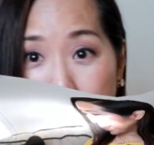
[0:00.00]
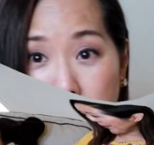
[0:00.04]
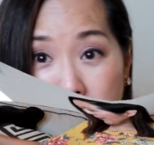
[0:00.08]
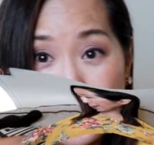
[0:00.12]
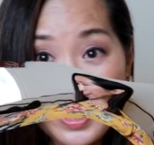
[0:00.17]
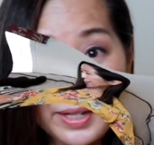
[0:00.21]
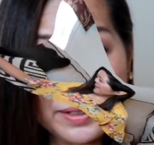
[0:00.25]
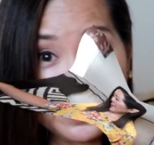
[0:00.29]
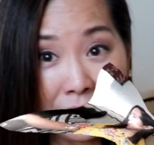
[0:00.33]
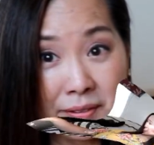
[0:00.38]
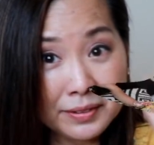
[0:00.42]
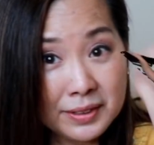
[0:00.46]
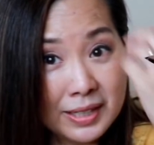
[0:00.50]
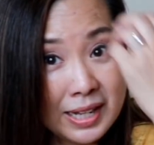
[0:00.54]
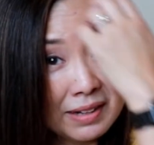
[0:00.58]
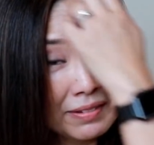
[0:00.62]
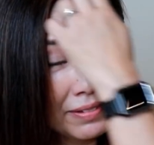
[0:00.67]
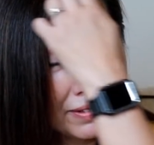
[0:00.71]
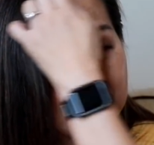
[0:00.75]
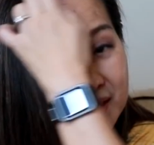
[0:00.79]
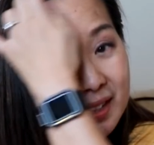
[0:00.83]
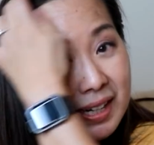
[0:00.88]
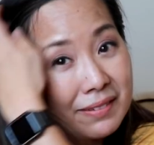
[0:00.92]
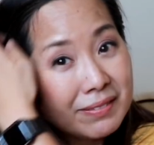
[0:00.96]
Okay, so that
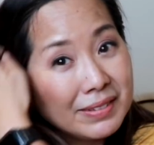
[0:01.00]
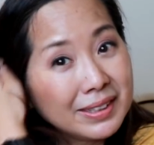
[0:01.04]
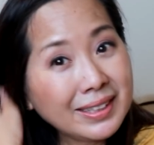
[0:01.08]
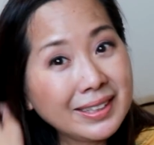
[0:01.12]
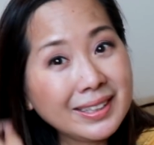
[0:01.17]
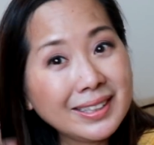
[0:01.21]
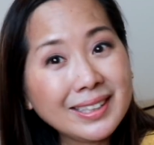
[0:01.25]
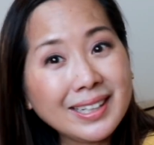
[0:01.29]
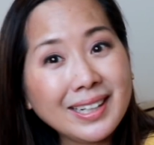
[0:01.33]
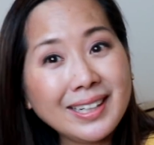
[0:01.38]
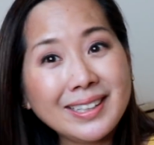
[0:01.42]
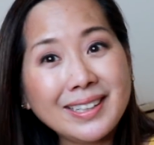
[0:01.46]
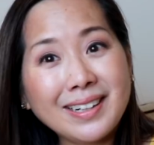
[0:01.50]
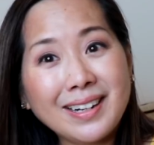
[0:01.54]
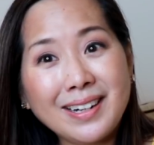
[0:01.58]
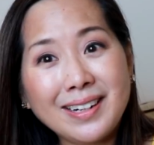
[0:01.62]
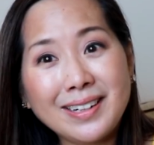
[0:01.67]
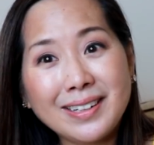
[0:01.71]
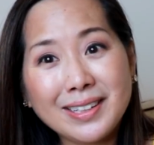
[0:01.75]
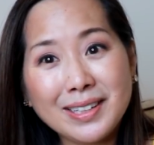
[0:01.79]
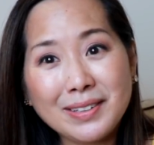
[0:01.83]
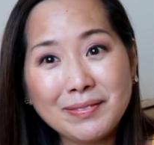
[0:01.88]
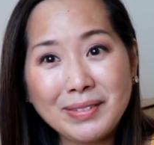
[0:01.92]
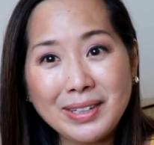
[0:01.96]
was everything I
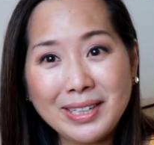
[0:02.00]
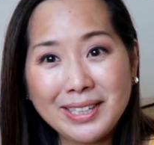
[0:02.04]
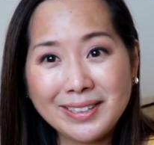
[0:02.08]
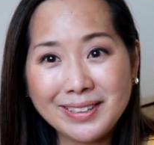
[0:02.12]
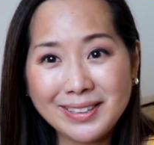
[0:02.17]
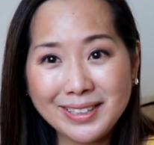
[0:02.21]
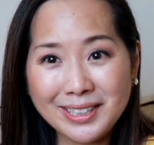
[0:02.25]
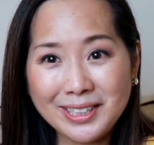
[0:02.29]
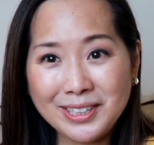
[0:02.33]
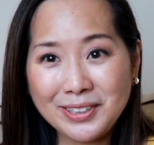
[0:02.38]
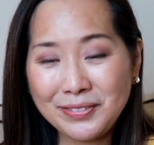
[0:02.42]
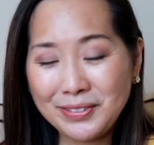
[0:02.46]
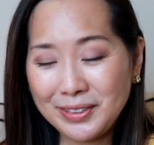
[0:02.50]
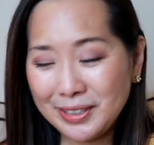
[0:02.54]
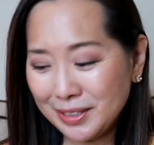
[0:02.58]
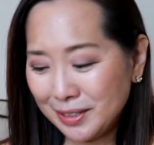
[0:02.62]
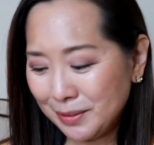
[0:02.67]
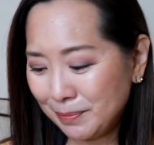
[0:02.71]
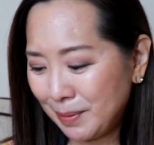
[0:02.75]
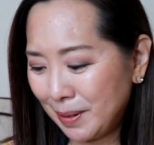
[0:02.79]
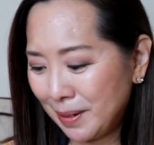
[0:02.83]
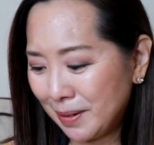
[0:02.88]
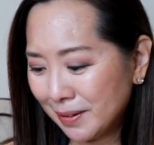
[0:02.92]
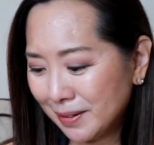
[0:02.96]
got in my
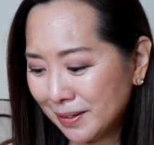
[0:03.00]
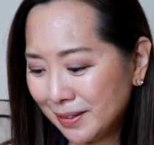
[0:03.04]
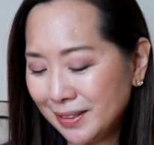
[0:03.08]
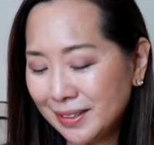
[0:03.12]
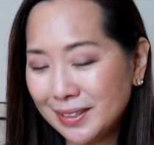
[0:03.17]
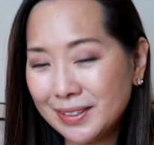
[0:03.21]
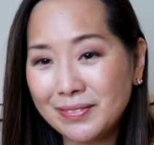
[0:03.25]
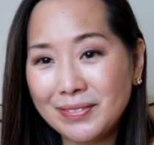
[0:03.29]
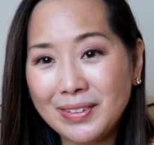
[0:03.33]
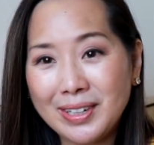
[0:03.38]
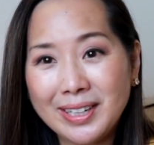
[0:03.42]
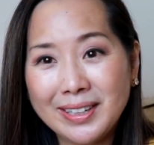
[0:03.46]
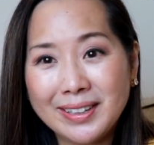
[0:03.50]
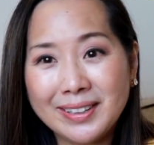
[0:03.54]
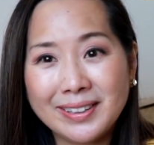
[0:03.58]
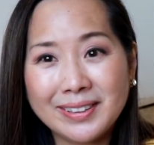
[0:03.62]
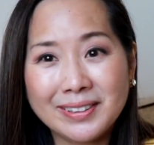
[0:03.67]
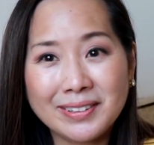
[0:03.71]
Stitchfix box this month.